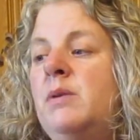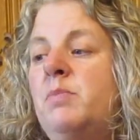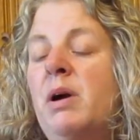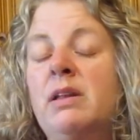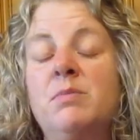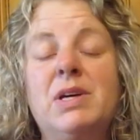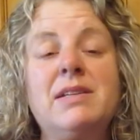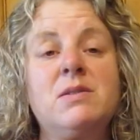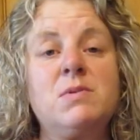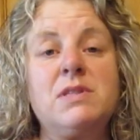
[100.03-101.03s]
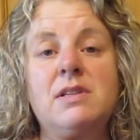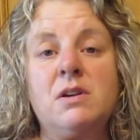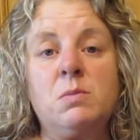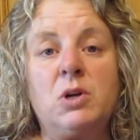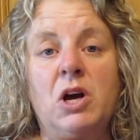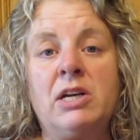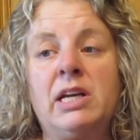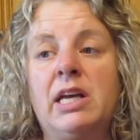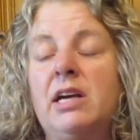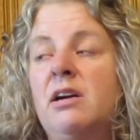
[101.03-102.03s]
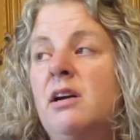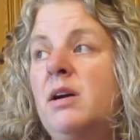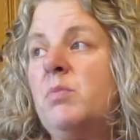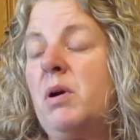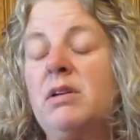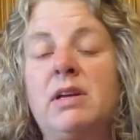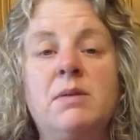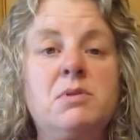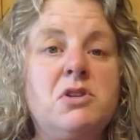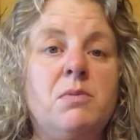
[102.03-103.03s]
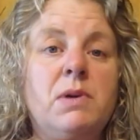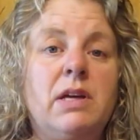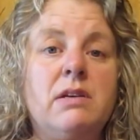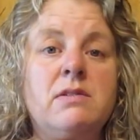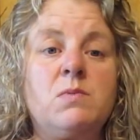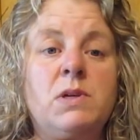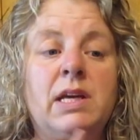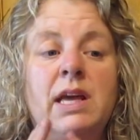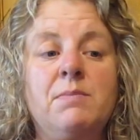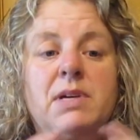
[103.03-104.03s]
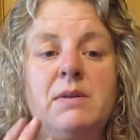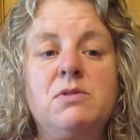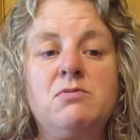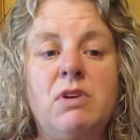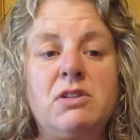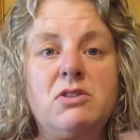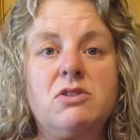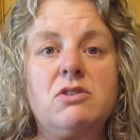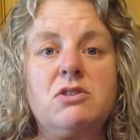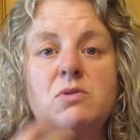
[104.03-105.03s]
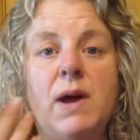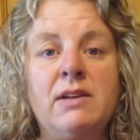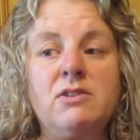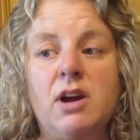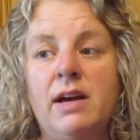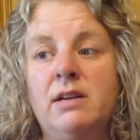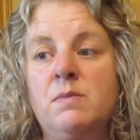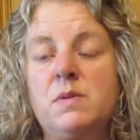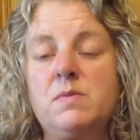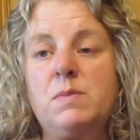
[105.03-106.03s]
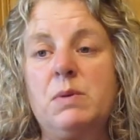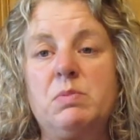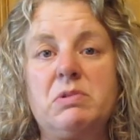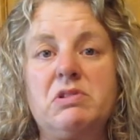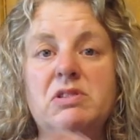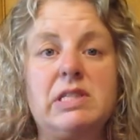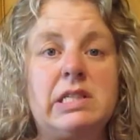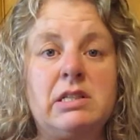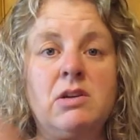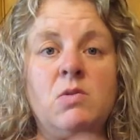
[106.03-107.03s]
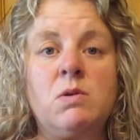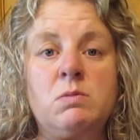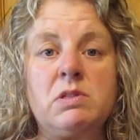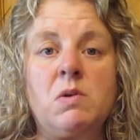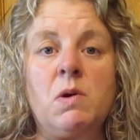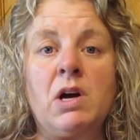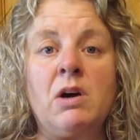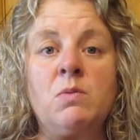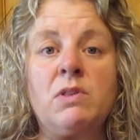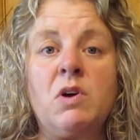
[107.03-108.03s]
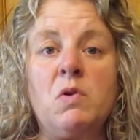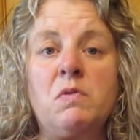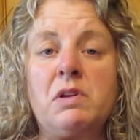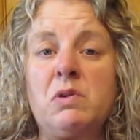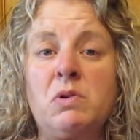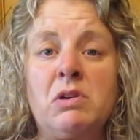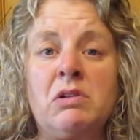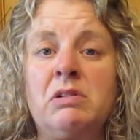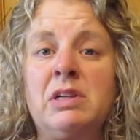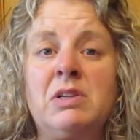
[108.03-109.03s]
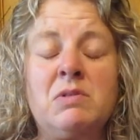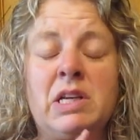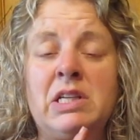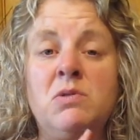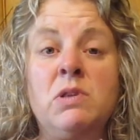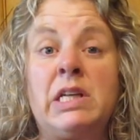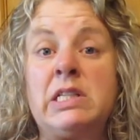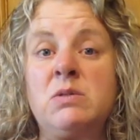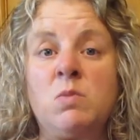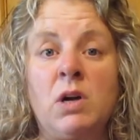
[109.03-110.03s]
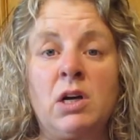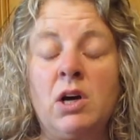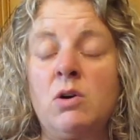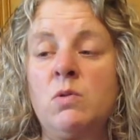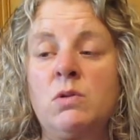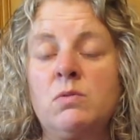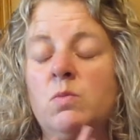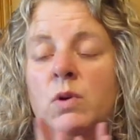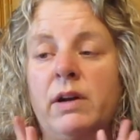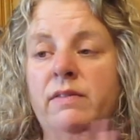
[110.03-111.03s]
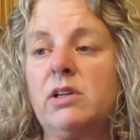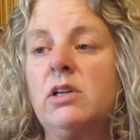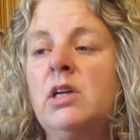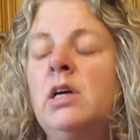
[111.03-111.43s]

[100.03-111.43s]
partly because it was a terrible gardening year, and partly, I'm sure, because when it came time to register to enter items, people just didn't know what was going on with COVID, or they knew they didn't want to go or whatever.